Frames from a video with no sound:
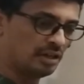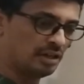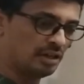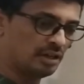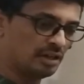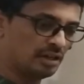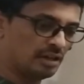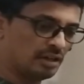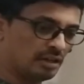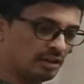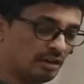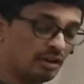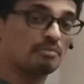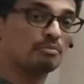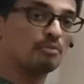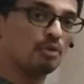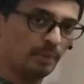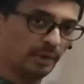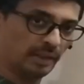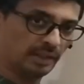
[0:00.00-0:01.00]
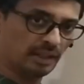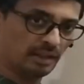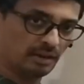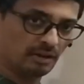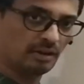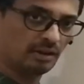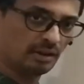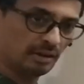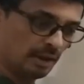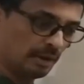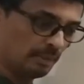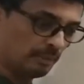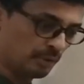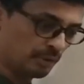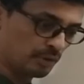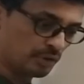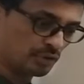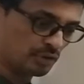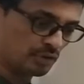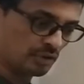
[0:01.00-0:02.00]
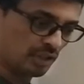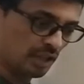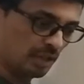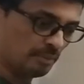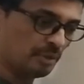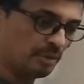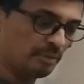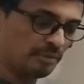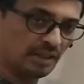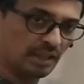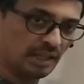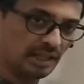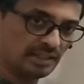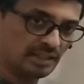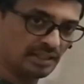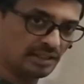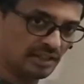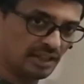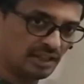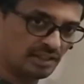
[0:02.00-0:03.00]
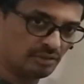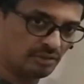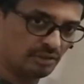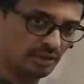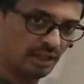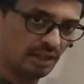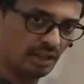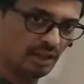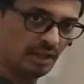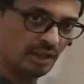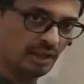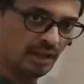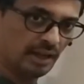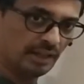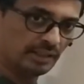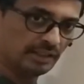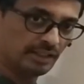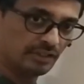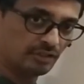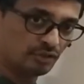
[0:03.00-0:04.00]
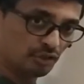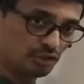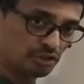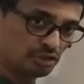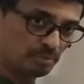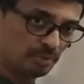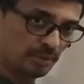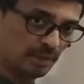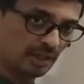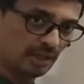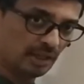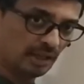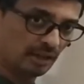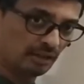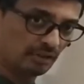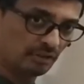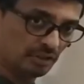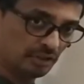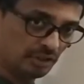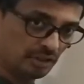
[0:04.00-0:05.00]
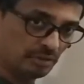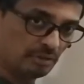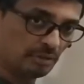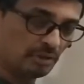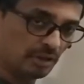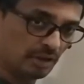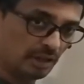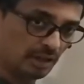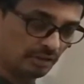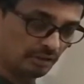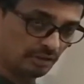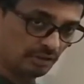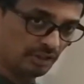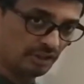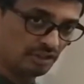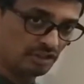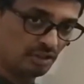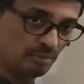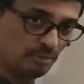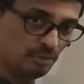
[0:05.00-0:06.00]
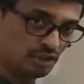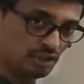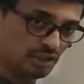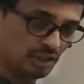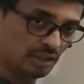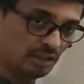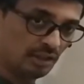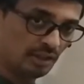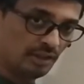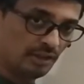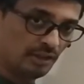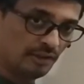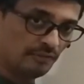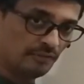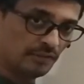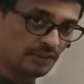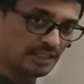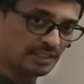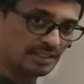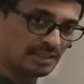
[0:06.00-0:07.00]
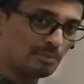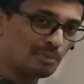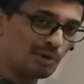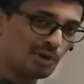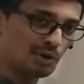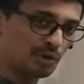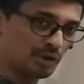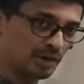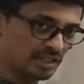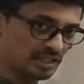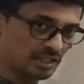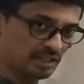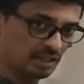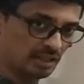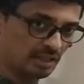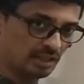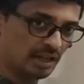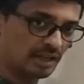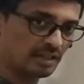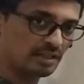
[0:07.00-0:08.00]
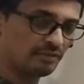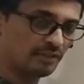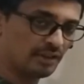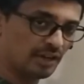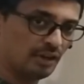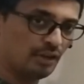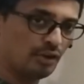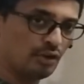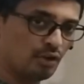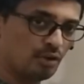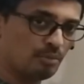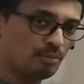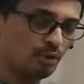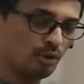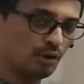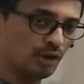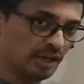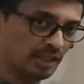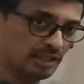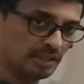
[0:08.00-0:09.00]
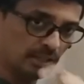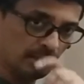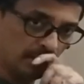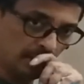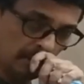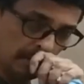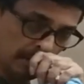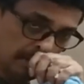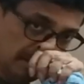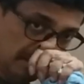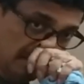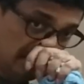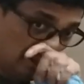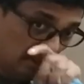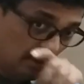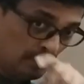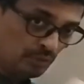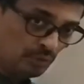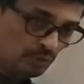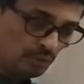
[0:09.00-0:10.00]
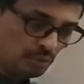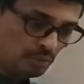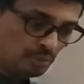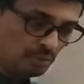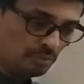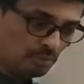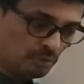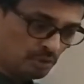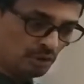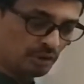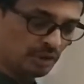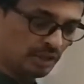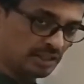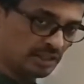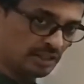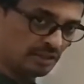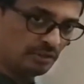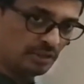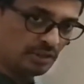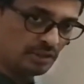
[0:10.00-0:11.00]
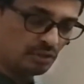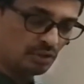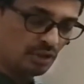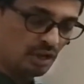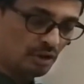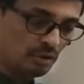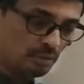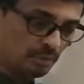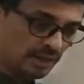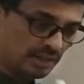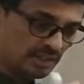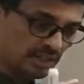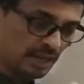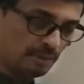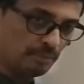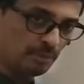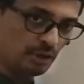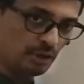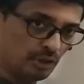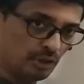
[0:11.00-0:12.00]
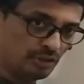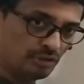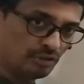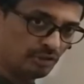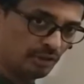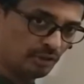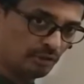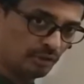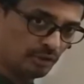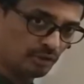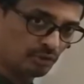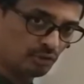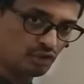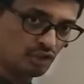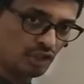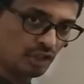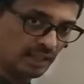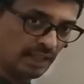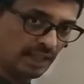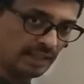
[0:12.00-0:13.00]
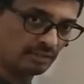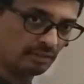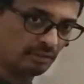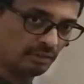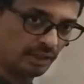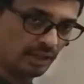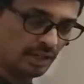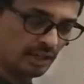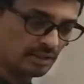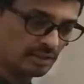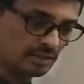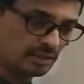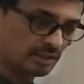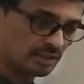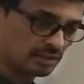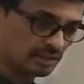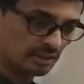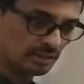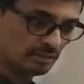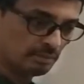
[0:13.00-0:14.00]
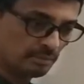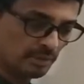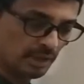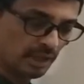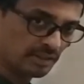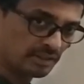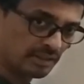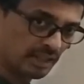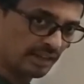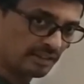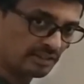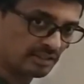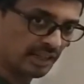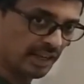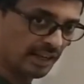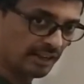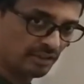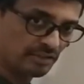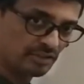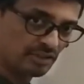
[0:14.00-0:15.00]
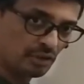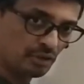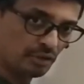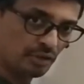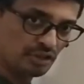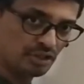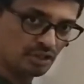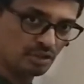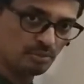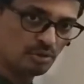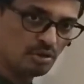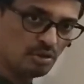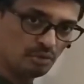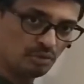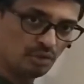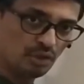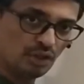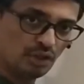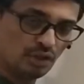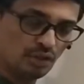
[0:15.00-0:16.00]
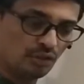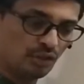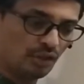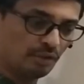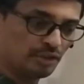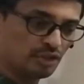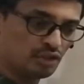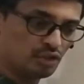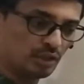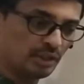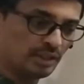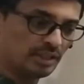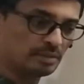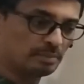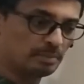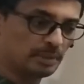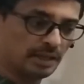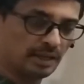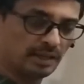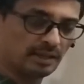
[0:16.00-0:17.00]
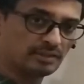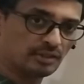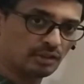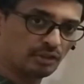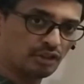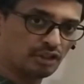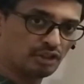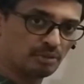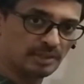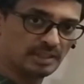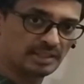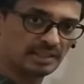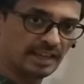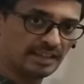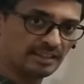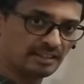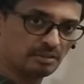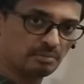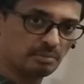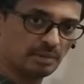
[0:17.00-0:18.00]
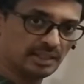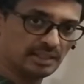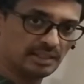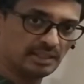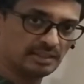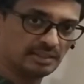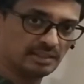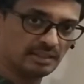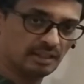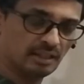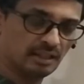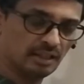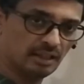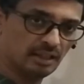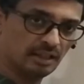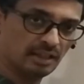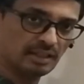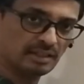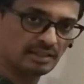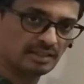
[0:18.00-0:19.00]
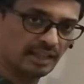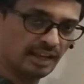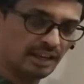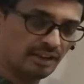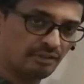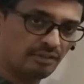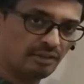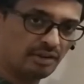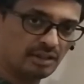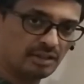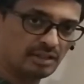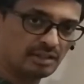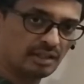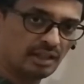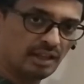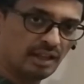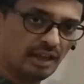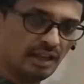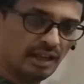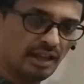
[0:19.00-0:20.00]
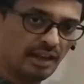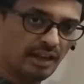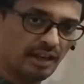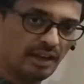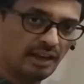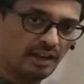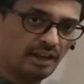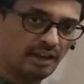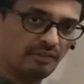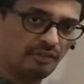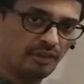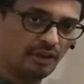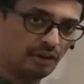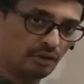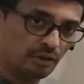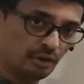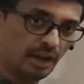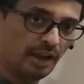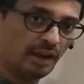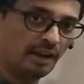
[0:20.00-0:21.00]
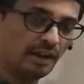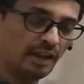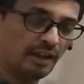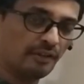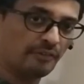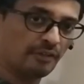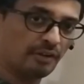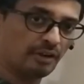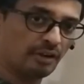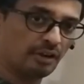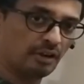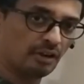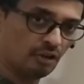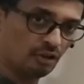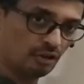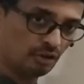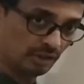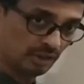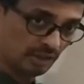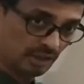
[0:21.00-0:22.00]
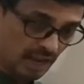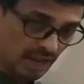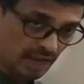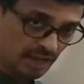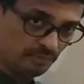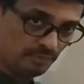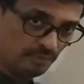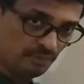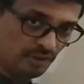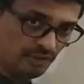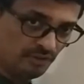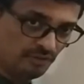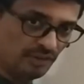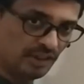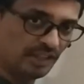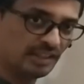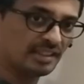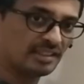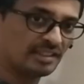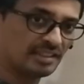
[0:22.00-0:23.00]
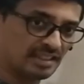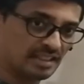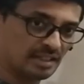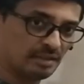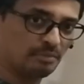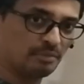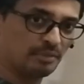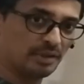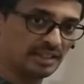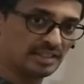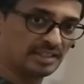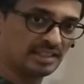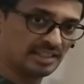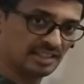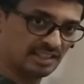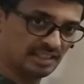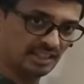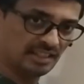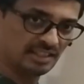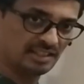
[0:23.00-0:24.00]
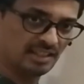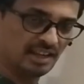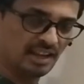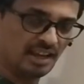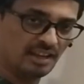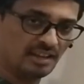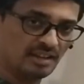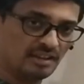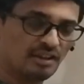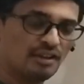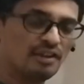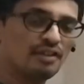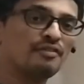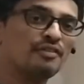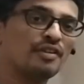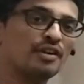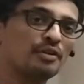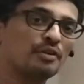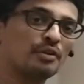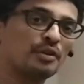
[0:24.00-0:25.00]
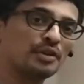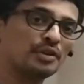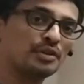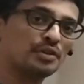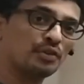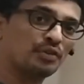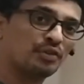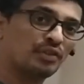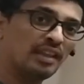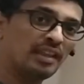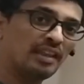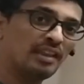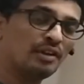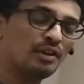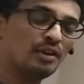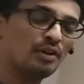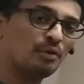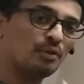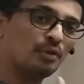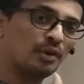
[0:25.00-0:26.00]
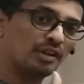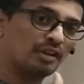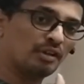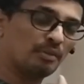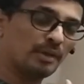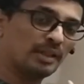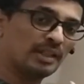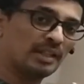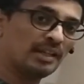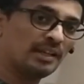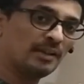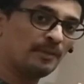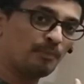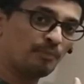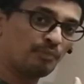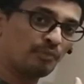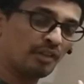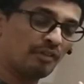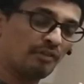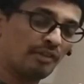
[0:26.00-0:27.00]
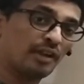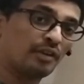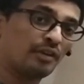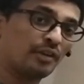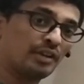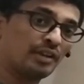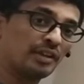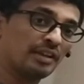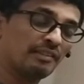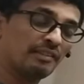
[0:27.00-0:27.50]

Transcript: are not moving. They are all, I'm going to keep everything as a stationary, and there's going to be an electron distribution, which is a monoenergetic. That's a very low monoenergetic. So monoenergetic one. So now at time 0, I'm going to switch on the accelerators, and the scatterers are going to move. So eventually these particles are going to be scattered by these scatterers, and and after a long time, when the system reaches a steady state, we are going to see what will be we'll